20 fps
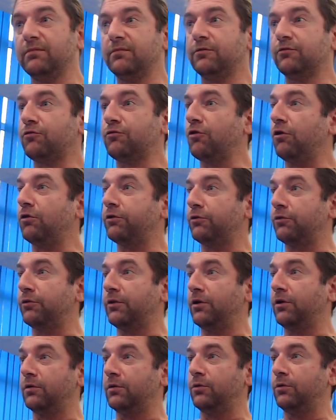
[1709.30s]
scroll through
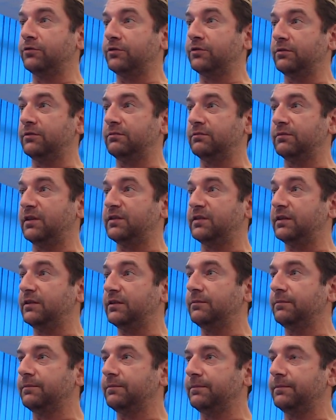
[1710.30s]
the logbooks and that's it.
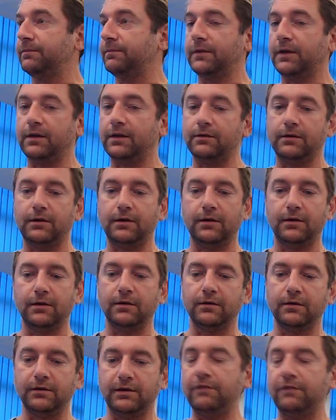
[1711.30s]
Yeah.
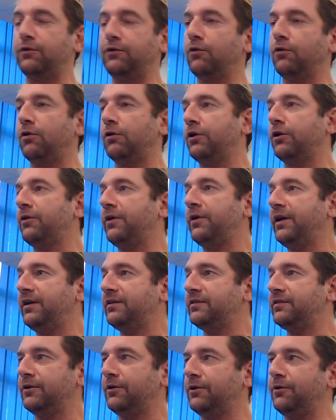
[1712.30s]
Give you all your
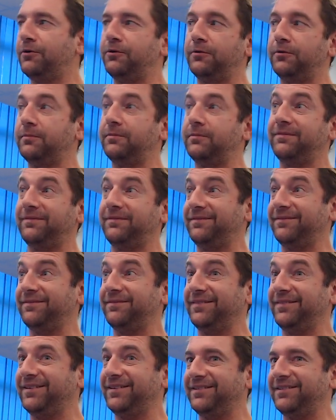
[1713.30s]
A's and go home.
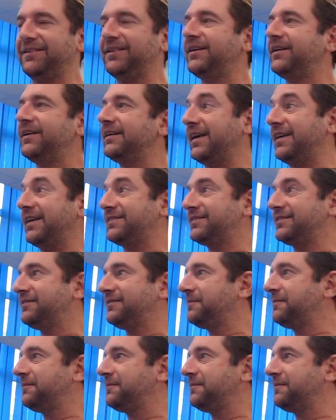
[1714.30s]
Yes.